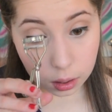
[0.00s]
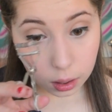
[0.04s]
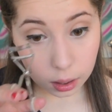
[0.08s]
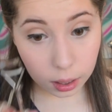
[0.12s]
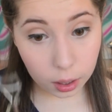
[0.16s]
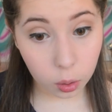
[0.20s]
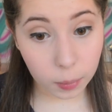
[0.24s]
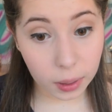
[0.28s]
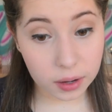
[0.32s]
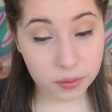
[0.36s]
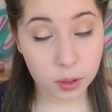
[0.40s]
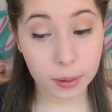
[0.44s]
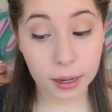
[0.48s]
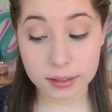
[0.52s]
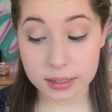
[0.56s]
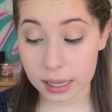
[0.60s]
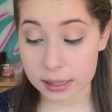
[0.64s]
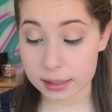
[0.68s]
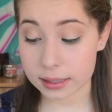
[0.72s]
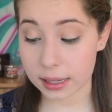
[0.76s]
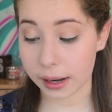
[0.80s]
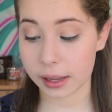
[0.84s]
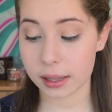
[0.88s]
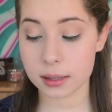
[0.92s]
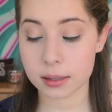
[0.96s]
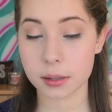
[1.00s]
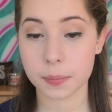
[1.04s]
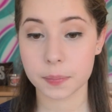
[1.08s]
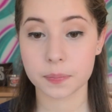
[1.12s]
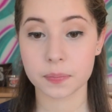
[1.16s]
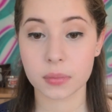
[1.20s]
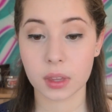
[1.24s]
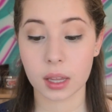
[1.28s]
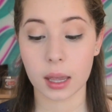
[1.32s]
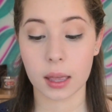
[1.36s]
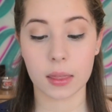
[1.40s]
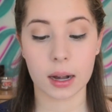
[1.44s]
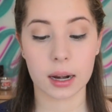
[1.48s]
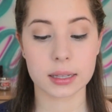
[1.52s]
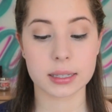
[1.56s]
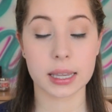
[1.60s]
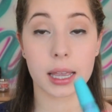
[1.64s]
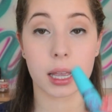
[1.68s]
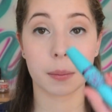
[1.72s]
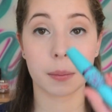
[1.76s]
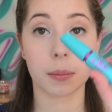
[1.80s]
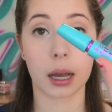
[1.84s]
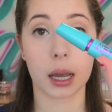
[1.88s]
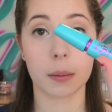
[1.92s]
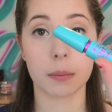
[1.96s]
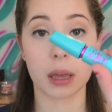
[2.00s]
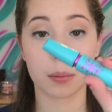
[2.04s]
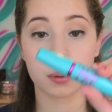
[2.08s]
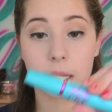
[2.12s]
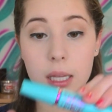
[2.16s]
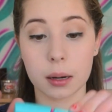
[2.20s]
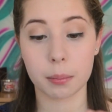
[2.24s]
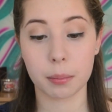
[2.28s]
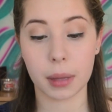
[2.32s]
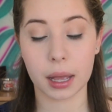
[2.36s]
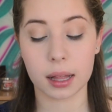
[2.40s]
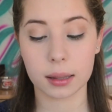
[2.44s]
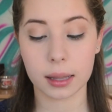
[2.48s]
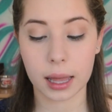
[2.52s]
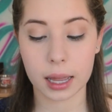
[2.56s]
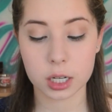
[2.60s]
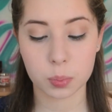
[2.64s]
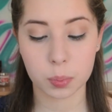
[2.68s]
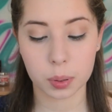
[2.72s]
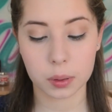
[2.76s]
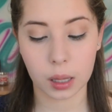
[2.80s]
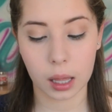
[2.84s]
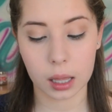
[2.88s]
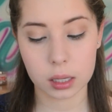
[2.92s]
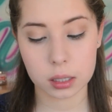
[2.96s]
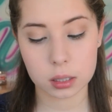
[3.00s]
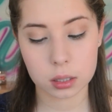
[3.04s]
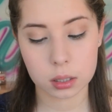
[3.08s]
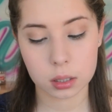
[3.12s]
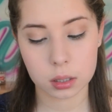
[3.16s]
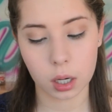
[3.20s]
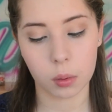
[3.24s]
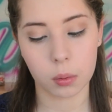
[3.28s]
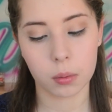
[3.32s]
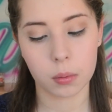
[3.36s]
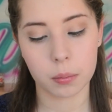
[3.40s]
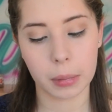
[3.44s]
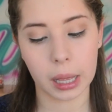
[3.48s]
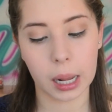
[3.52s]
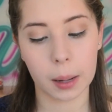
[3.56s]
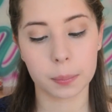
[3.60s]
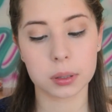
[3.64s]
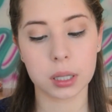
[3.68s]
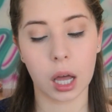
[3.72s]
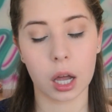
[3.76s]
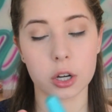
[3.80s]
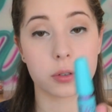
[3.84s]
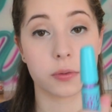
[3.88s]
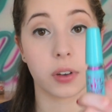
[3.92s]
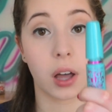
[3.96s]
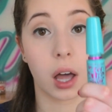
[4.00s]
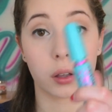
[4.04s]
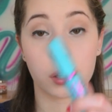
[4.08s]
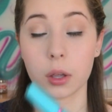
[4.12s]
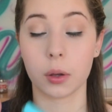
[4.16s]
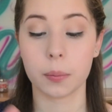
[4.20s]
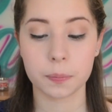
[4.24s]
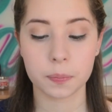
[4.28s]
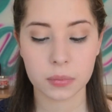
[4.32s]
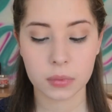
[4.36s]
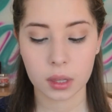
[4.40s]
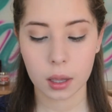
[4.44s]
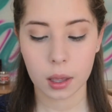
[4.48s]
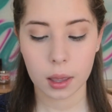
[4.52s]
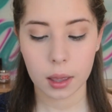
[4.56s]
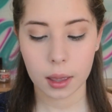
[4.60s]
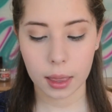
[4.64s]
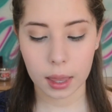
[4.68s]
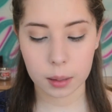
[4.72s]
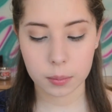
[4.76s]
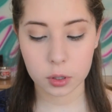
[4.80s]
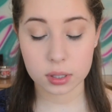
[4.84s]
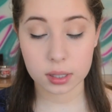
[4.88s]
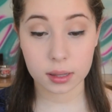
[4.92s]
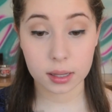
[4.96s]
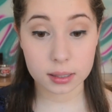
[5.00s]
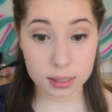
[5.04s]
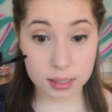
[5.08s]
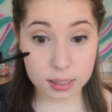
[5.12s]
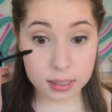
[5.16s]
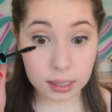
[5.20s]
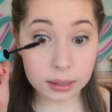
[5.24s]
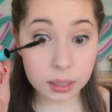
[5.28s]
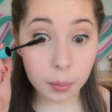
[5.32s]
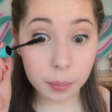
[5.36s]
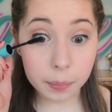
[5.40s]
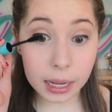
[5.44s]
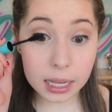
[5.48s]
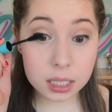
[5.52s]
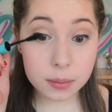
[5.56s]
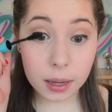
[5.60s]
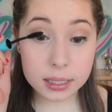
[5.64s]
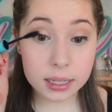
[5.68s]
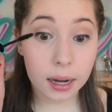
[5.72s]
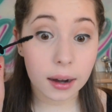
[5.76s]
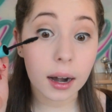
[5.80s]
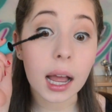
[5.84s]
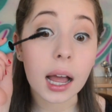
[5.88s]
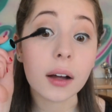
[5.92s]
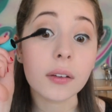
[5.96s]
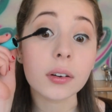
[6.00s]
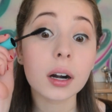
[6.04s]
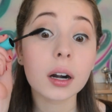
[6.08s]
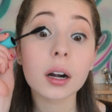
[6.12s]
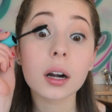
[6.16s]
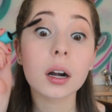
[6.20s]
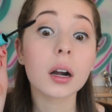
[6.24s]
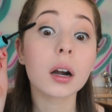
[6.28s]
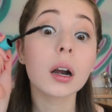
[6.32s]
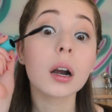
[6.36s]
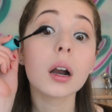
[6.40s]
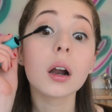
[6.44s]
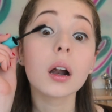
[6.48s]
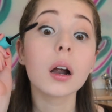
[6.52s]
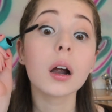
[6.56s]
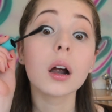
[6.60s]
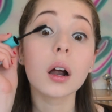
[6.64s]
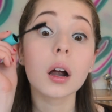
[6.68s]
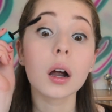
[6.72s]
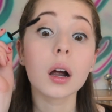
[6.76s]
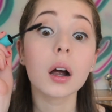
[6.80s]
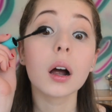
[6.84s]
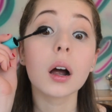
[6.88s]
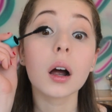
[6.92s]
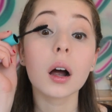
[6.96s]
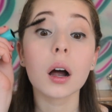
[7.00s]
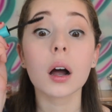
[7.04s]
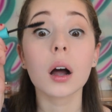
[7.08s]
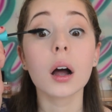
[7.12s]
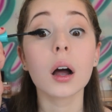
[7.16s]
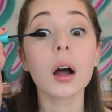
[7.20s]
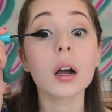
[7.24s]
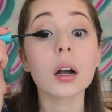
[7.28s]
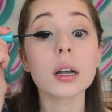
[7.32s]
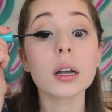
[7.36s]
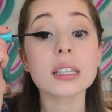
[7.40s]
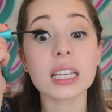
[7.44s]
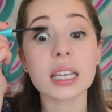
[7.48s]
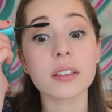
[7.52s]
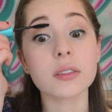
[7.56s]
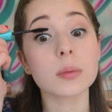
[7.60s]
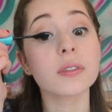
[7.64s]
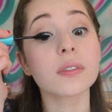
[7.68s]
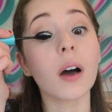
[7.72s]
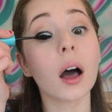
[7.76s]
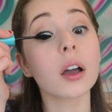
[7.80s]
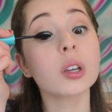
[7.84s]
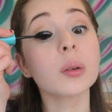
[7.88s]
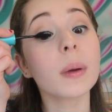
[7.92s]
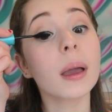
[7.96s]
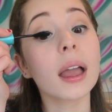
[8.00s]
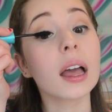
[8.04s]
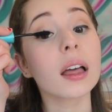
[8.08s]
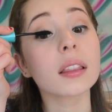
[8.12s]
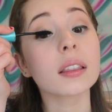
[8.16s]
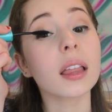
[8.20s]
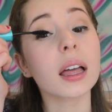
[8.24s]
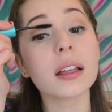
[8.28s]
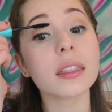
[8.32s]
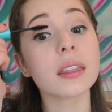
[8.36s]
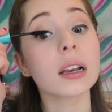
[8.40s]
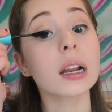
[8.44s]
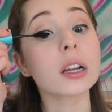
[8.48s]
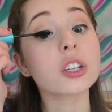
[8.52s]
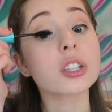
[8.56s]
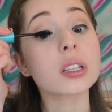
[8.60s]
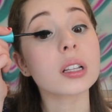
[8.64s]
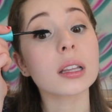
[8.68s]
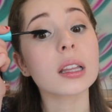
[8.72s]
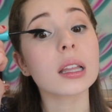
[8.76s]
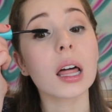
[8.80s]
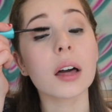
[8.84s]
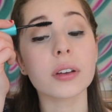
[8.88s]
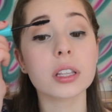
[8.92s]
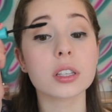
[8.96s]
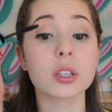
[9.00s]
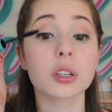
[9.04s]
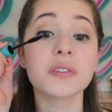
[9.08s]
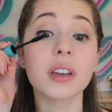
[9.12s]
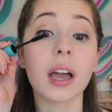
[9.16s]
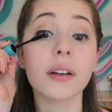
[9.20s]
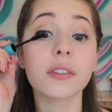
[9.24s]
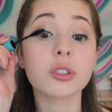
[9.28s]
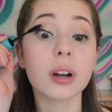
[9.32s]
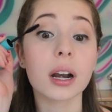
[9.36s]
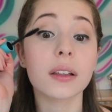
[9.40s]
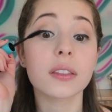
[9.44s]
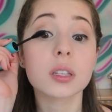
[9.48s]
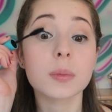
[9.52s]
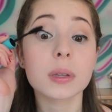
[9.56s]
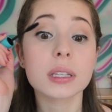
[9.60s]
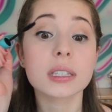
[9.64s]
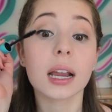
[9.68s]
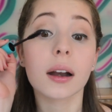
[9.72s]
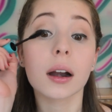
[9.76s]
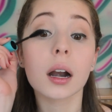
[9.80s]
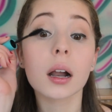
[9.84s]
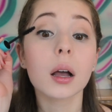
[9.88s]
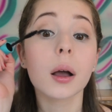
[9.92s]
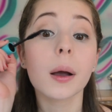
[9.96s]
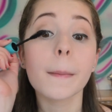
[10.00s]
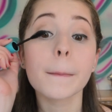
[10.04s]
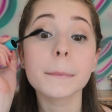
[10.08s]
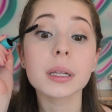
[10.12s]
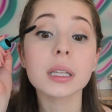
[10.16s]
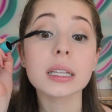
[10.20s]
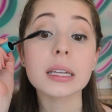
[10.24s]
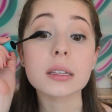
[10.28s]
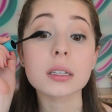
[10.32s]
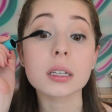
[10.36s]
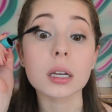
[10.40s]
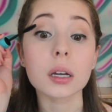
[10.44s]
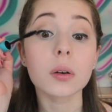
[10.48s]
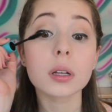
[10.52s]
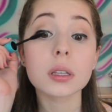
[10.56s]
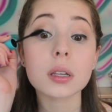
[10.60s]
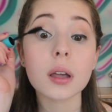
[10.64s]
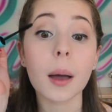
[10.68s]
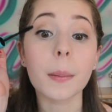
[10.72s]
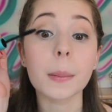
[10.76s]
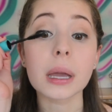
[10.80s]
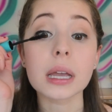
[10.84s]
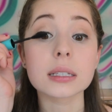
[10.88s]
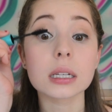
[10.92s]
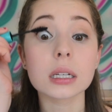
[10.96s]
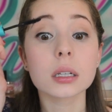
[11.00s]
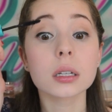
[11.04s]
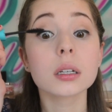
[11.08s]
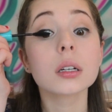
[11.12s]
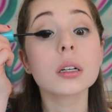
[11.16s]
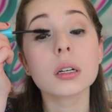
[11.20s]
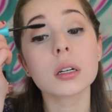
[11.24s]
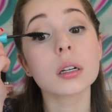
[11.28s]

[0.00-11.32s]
I hold mine for about 10 seconds, and then I take my Maybelline Mega Plush volume, and I'm using this. This is like the best mascara ever, because it gives me volume and length, and I just love it. So if you haven't tried this mascara, please do. It's amazing.